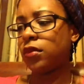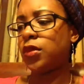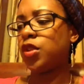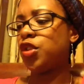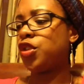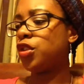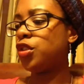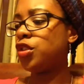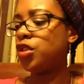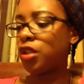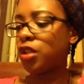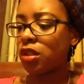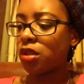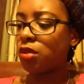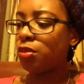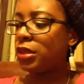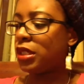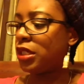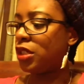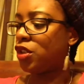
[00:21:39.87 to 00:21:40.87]
should
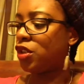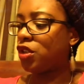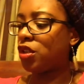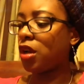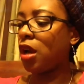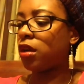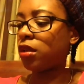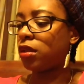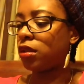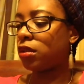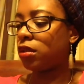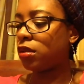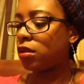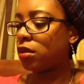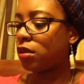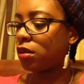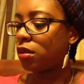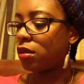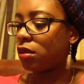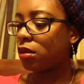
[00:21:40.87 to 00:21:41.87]
just be Charlotte.
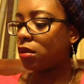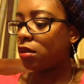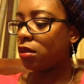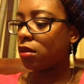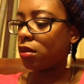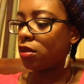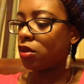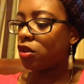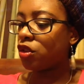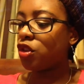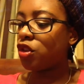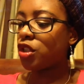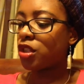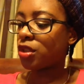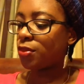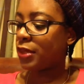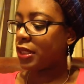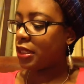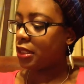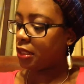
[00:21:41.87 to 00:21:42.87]
Should
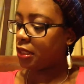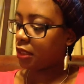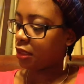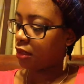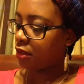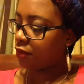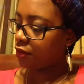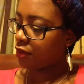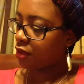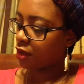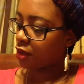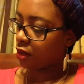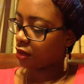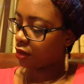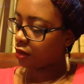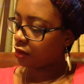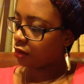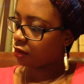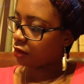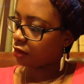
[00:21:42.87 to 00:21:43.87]
just be the city of
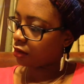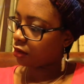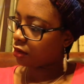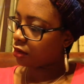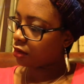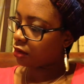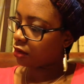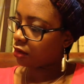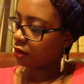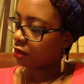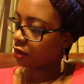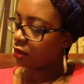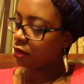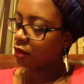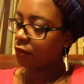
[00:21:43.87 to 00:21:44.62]
Charlotte. Let's see.